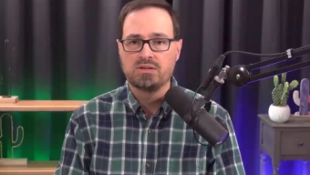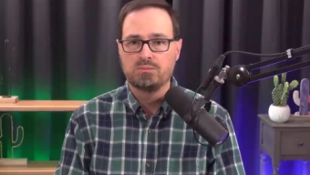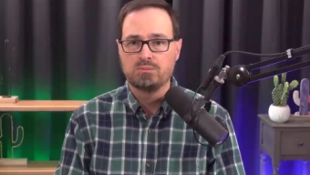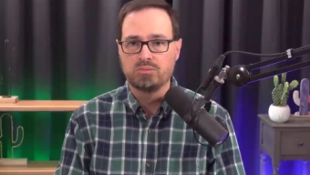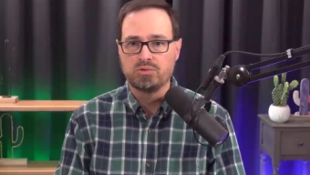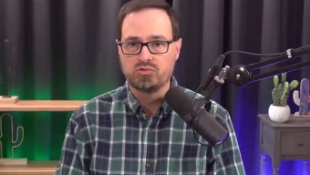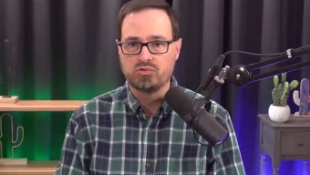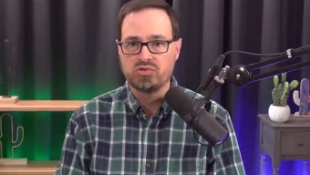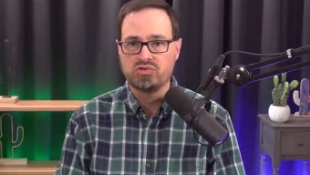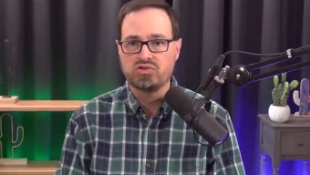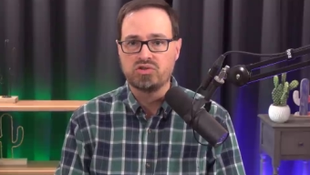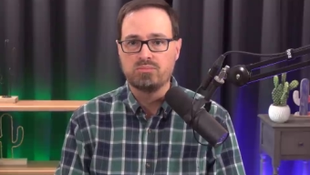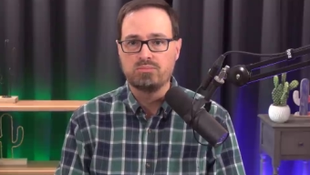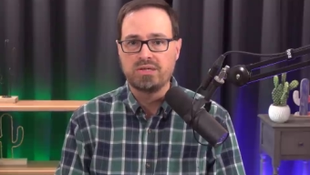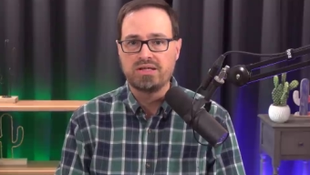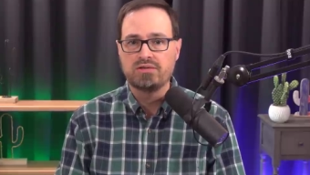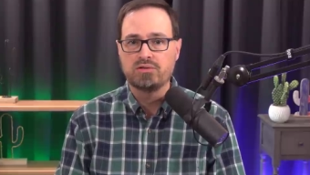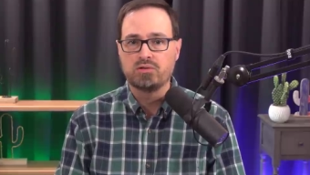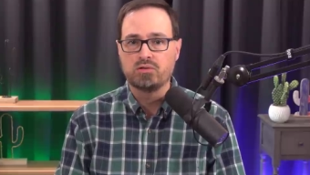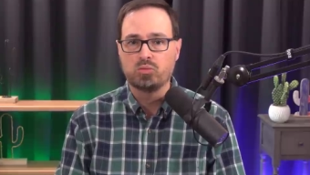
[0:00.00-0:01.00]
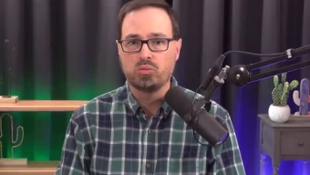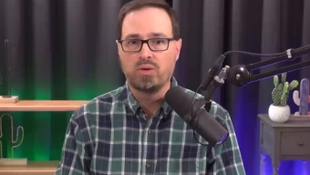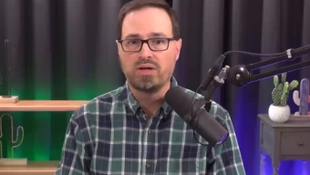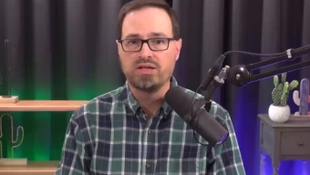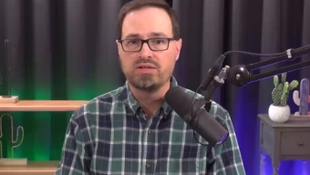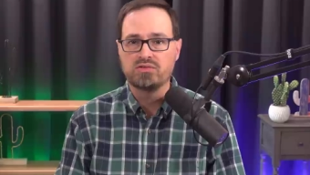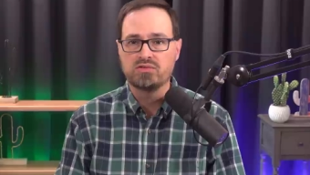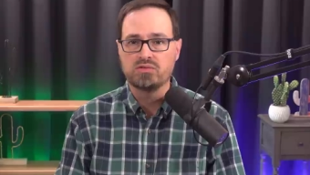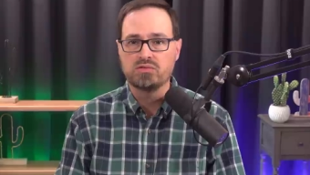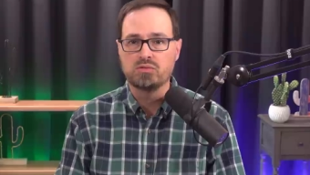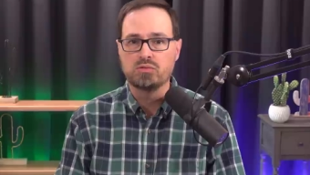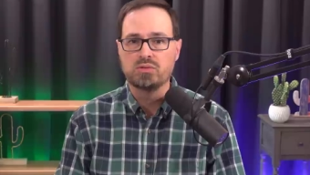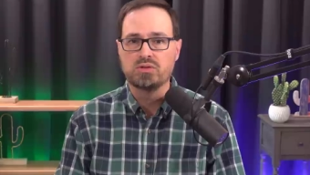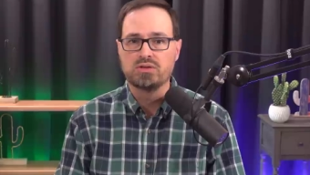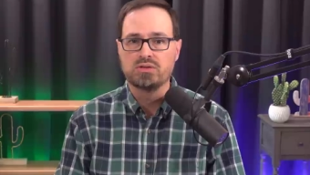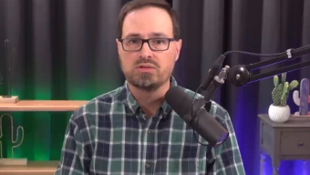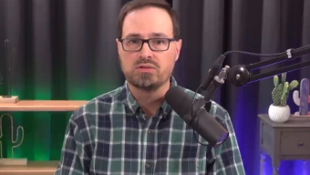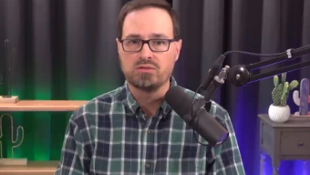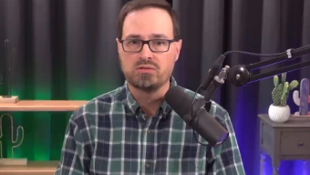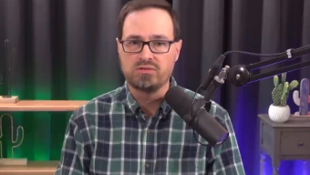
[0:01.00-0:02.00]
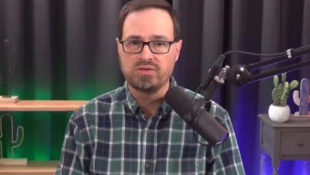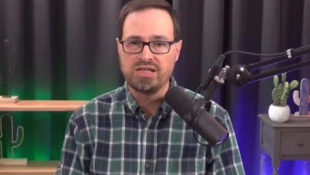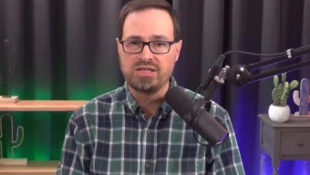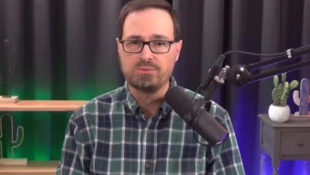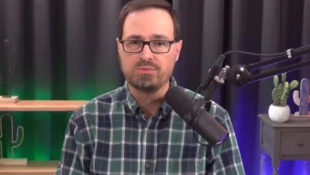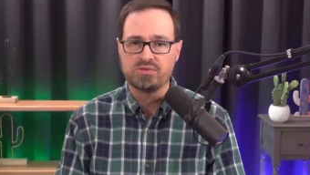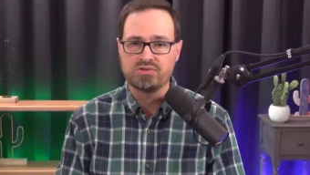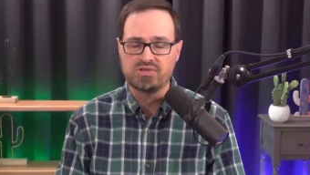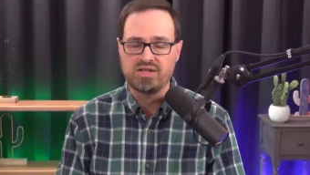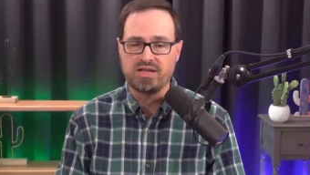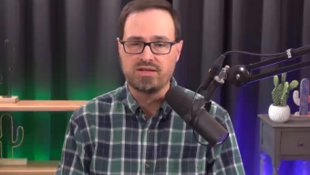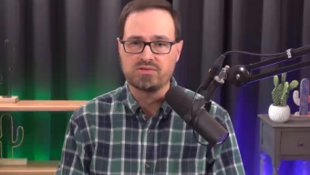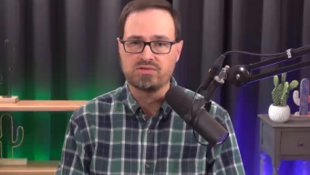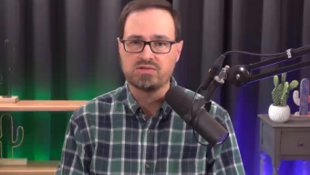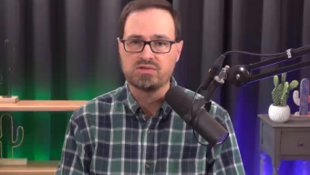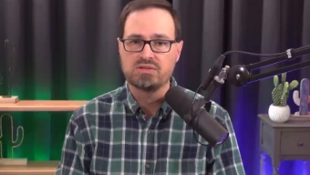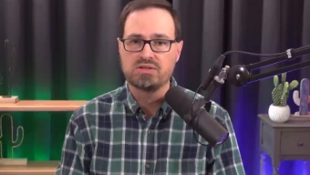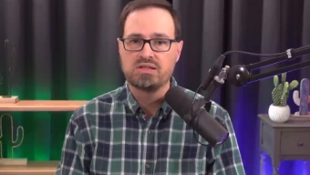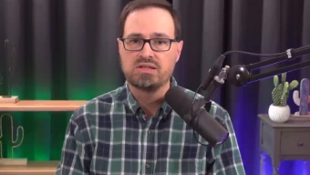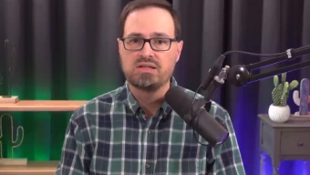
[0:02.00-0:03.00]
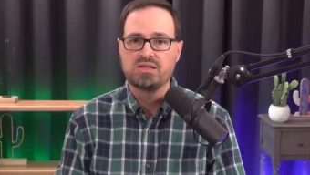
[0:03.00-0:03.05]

Patricia made her way to her neighbor's house